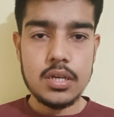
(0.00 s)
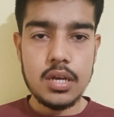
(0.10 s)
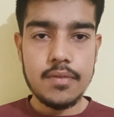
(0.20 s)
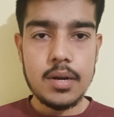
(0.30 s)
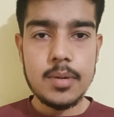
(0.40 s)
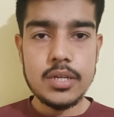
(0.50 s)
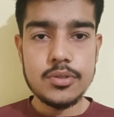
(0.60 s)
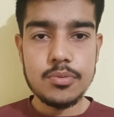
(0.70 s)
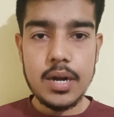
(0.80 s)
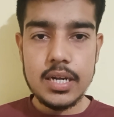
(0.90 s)

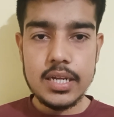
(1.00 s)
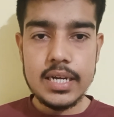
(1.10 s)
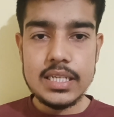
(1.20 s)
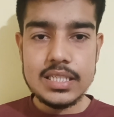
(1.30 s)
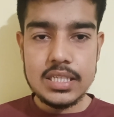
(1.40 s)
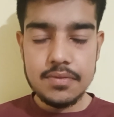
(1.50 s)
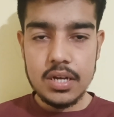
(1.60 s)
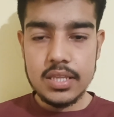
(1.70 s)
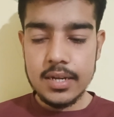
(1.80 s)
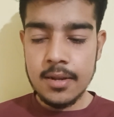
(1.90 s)
But it is severe
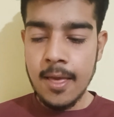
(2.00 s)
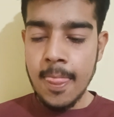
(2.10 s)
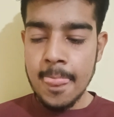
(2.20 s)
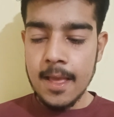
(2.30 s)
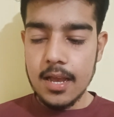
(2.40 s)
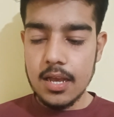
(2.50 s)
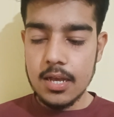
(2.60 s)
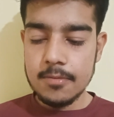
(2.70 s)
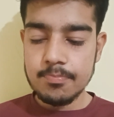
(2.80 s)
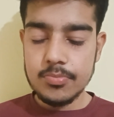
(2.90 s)
than
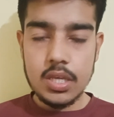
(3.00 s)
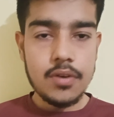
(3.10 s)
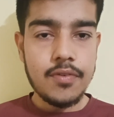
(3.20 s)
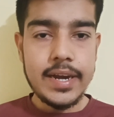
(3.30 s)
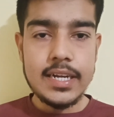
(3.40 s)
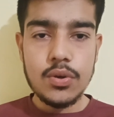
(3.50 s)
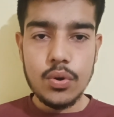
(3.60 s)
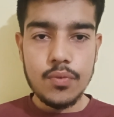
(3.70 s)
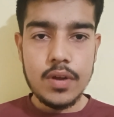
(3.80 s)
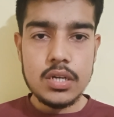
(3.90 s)
a fight or
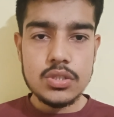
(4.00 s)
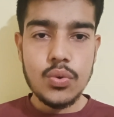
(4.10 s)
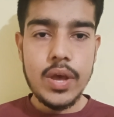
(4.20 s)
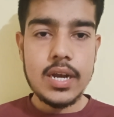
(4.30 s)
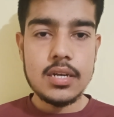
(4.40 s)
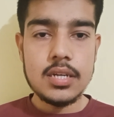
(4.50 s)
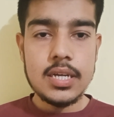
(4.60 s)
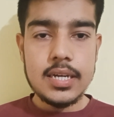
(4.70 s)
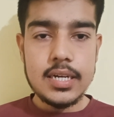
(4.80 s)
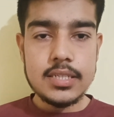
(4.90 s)
word squirrel.
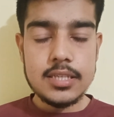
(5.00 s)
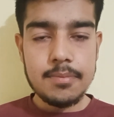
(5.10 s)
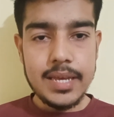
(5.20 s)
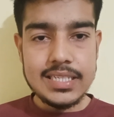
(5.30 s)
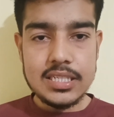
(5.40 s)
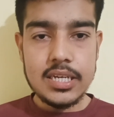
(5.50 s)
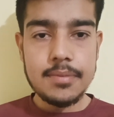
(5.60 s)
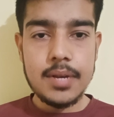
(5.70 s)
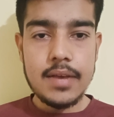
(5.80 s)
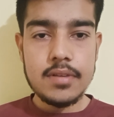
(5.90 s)
It is some
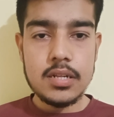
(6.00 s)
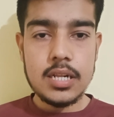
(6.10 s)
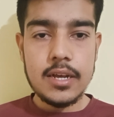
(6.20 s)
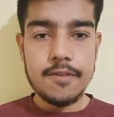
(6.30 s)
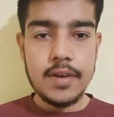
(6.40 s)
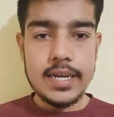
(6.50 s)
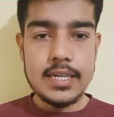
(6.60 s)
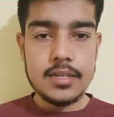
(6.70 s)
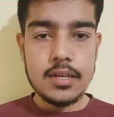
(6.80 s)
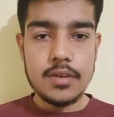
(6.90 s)
extreme level fight
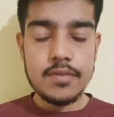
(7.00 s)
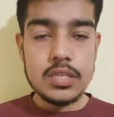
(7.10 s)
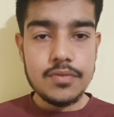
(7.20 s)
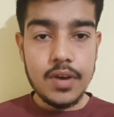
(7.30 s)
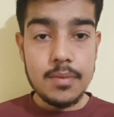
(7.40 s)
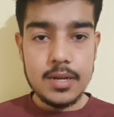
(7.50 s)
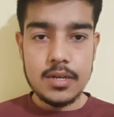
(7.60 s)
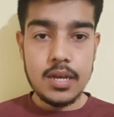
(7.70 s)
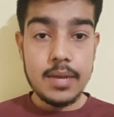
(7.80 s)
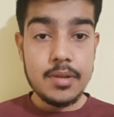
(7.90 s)
with verbal
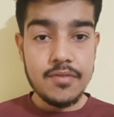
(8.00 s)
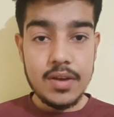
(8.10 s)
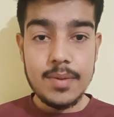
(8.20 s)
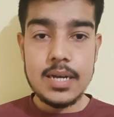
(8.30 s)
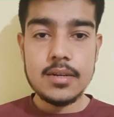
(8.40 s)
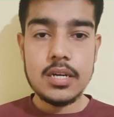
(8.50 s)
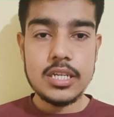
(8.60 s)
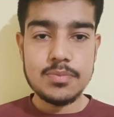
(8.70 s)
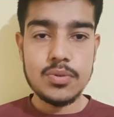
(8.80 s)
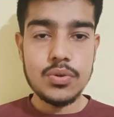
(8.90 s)

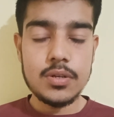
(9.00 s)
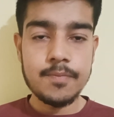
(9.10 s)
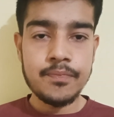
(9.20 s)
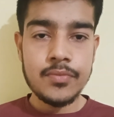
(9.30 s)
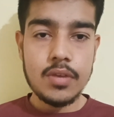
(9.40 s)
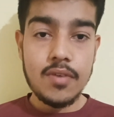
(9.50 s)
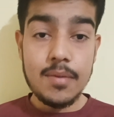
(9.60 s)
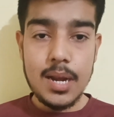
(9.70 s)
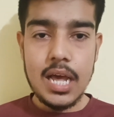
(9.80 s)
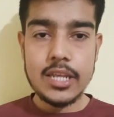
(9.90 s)
dispute,
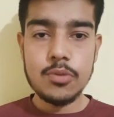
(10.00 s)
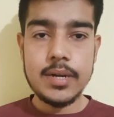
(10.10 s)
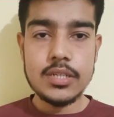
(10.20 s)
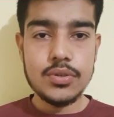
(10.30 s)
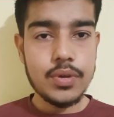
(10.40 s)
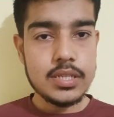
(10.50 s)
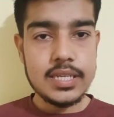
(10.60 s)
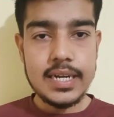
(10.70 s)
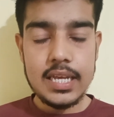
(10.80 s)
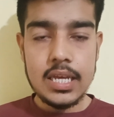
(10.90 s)
verbal arguments, you can say
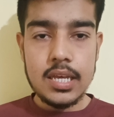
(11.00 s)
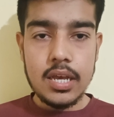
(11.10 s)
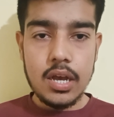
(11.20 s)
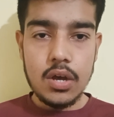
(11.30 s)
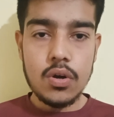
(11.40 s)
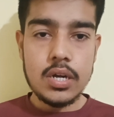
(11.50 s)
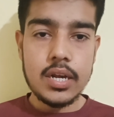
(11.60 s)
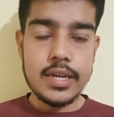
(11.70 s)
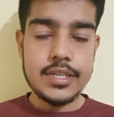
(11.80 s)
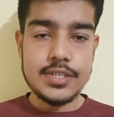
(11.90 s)
it,
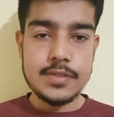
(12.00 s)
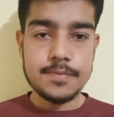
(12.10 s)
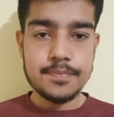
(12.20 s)
altercation.